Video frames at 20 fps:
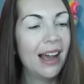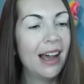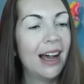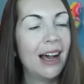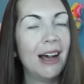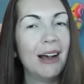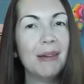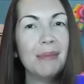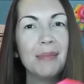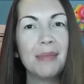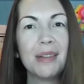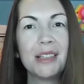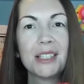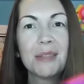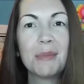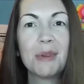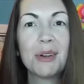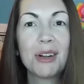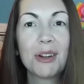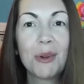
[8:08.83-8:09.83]

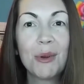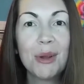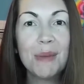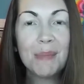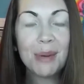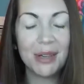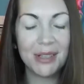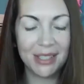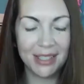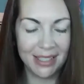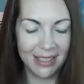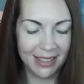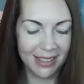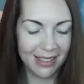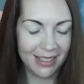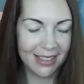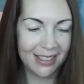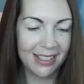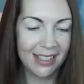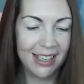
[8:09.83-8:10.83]
Some more coin
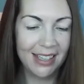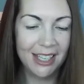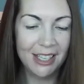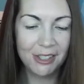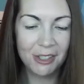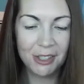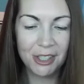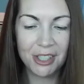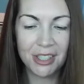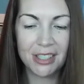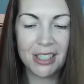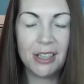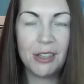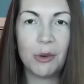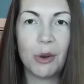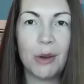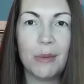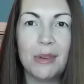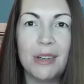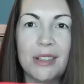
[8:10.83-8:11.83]
purses, and these are just
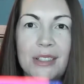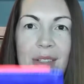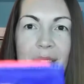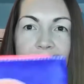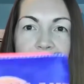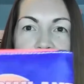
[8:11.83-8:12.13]
adorable. So